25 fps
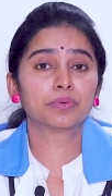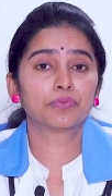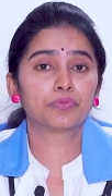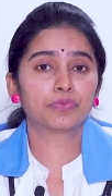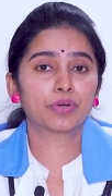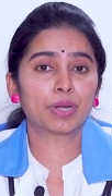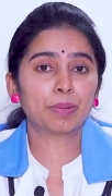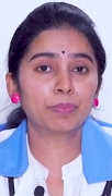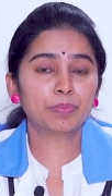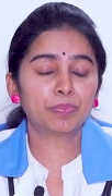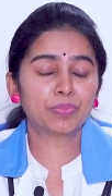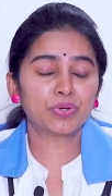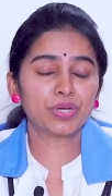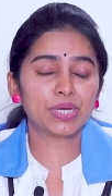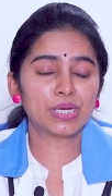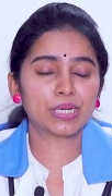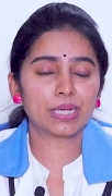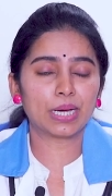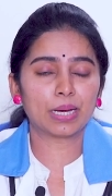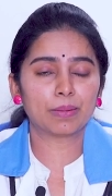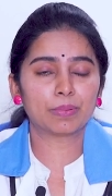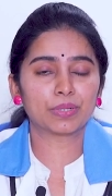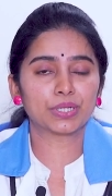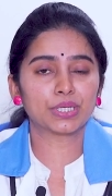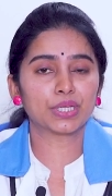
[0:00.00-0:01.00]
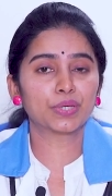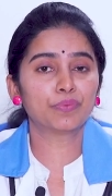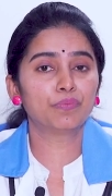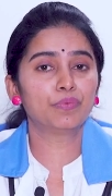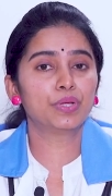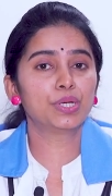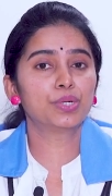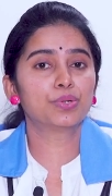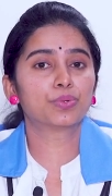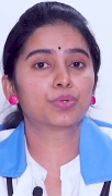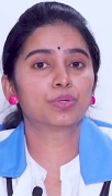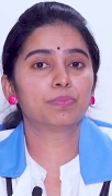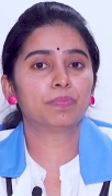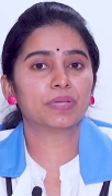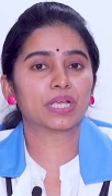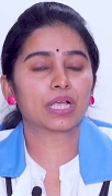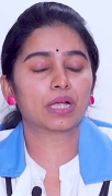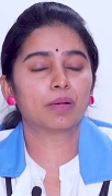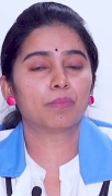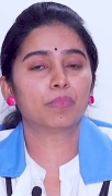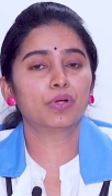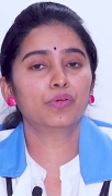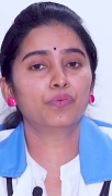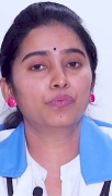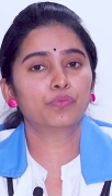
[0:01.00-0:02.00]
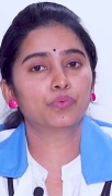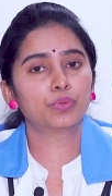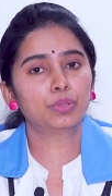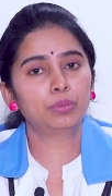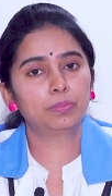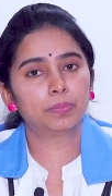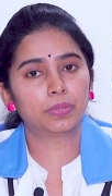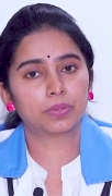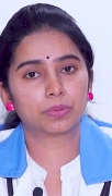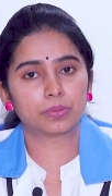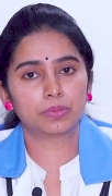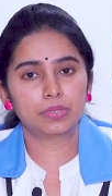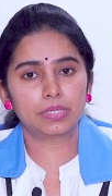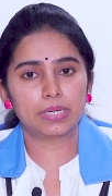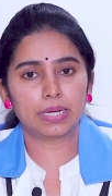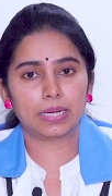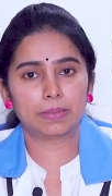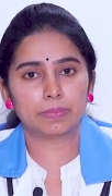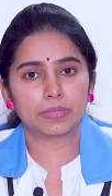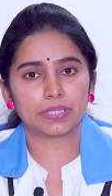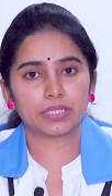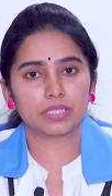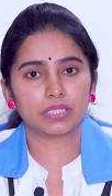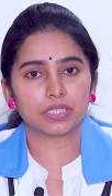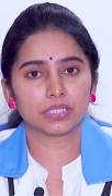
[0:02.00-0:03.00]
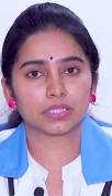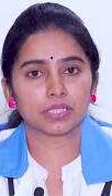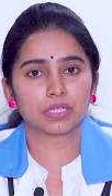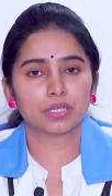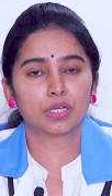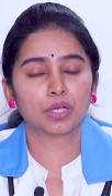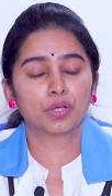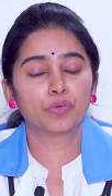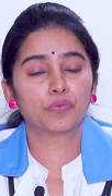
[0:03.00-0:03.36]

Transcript: from prediabetic we don't become a full-blown diabetes?